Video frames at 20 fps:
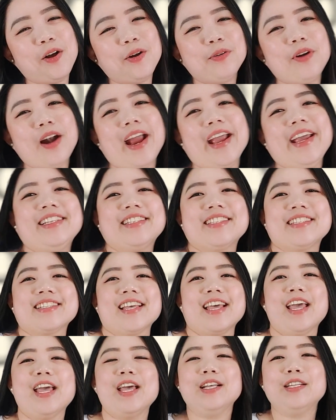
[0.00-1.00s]
All right.
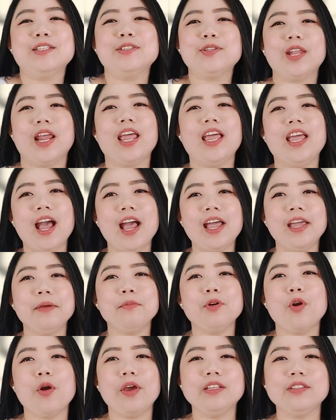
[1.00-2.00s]
Today, I
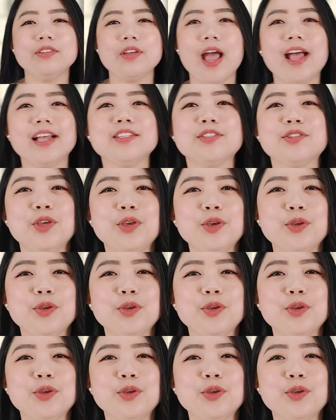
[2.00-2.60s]
am going to ask